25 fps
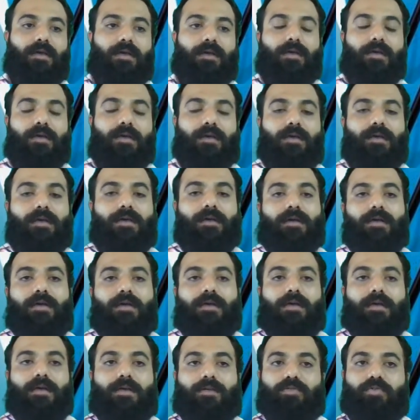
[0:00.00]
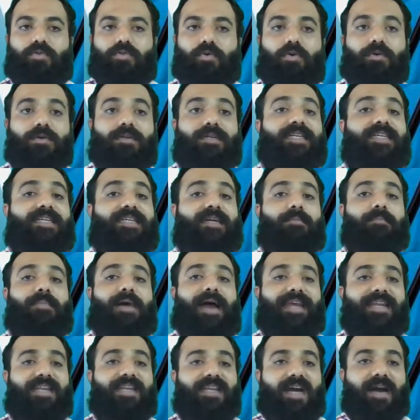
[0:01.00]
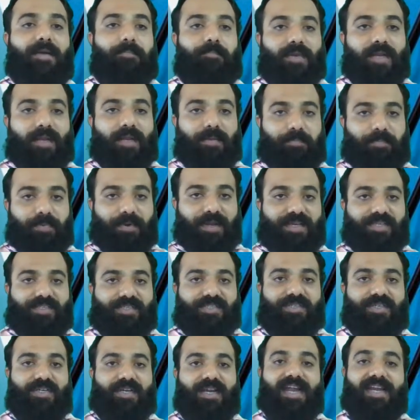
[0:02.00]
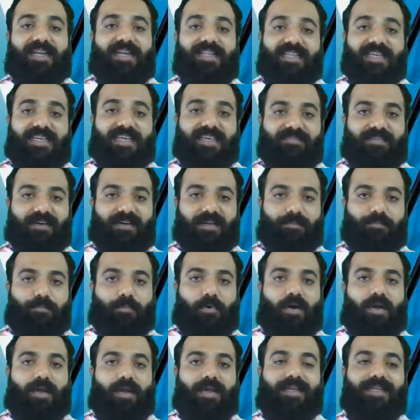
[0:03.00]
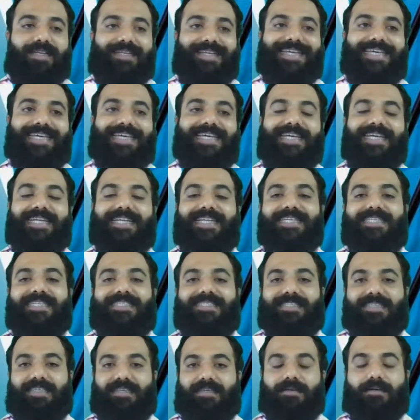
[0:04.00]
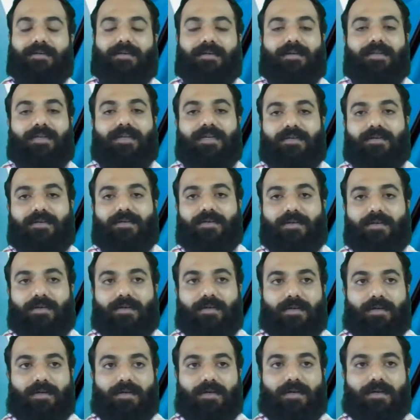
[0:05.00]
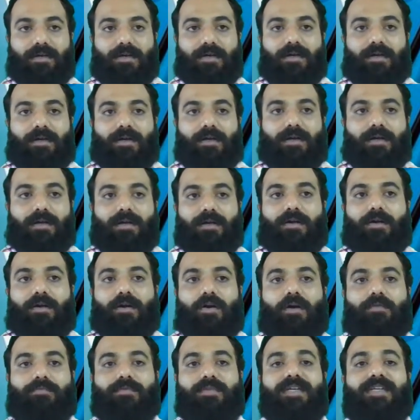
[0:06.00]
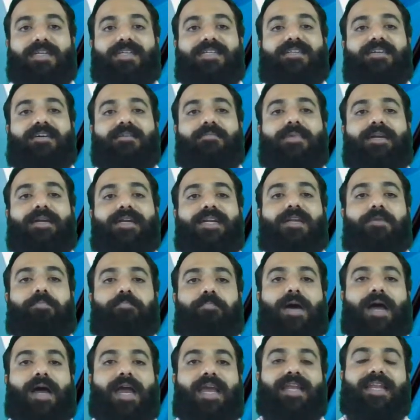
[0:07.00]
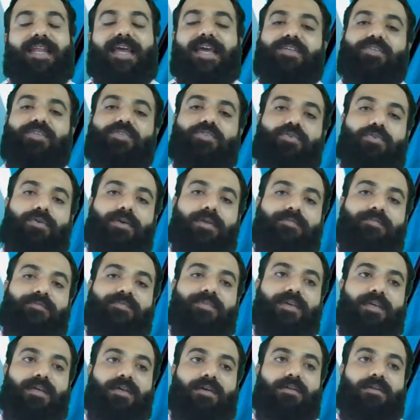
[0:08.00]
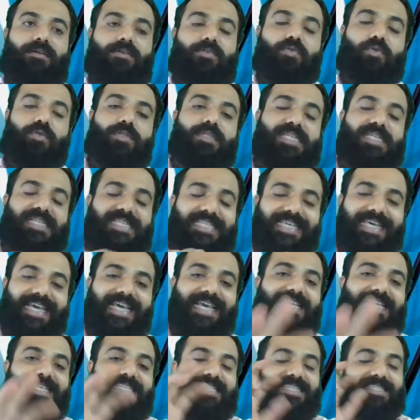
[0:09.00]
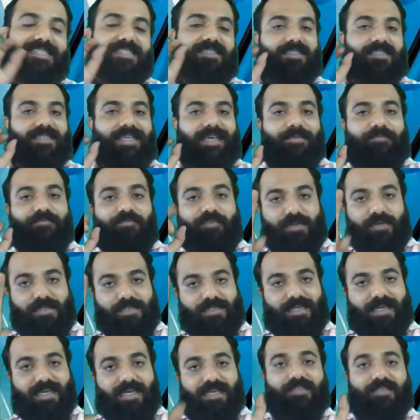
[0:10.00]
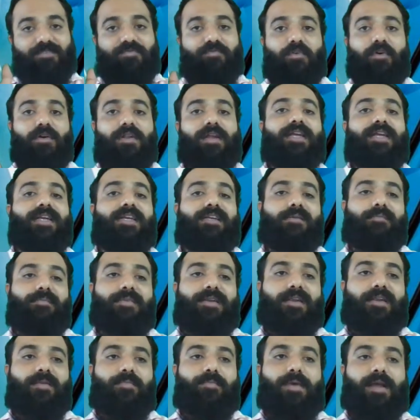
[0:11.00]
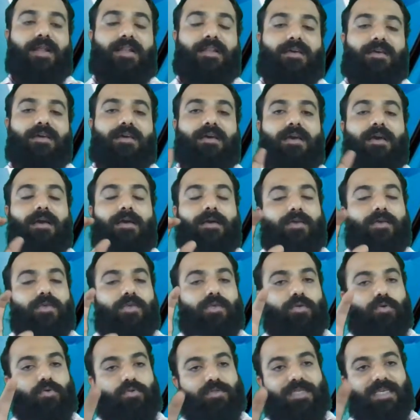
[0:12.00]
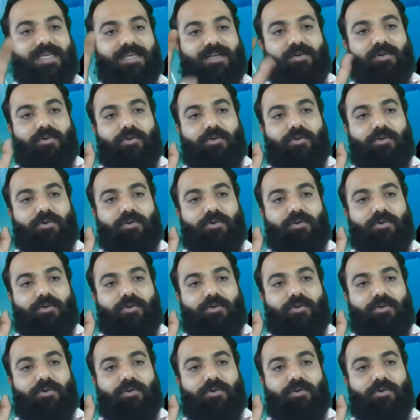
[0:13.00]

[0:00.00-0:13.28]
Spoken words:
So determine uplift pressure at the given point EDC, clear, of the intermediate pile as shown in figure. So this case is first case for intermediate pile using Hoslop theorem.